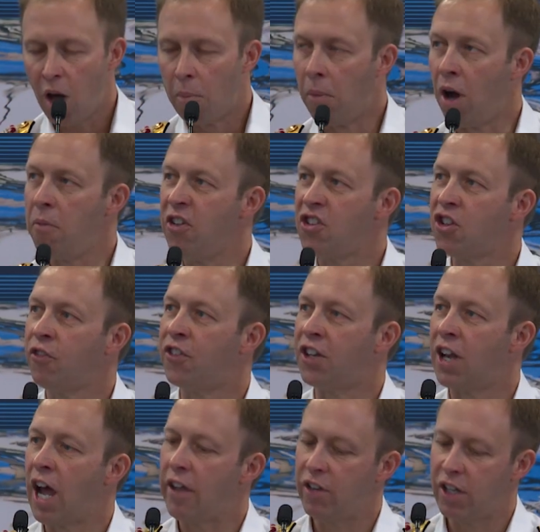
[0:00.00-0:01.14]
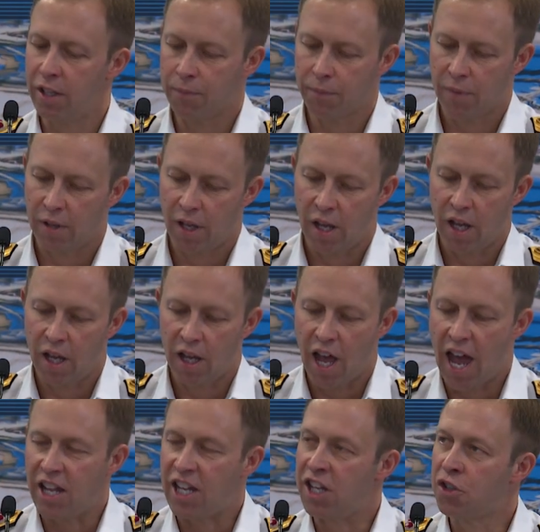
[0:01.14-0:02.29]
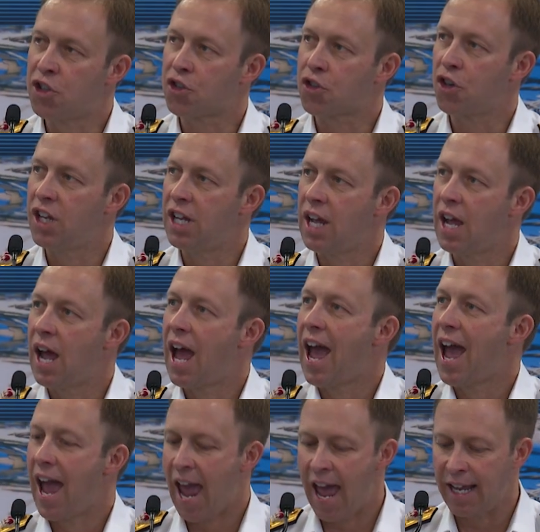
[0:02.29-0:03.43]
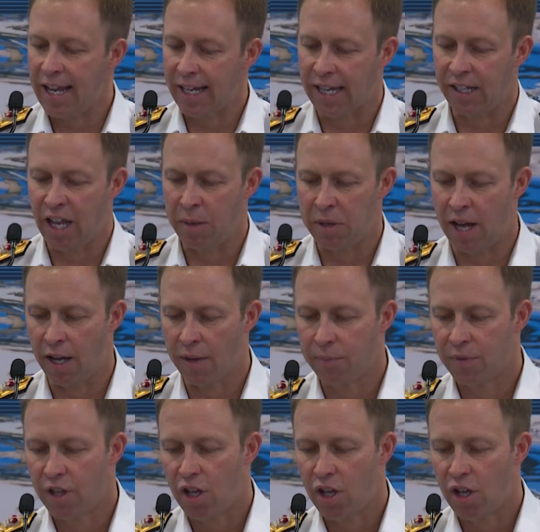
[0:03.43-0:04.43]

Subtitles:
My vision for Navy, industry and academia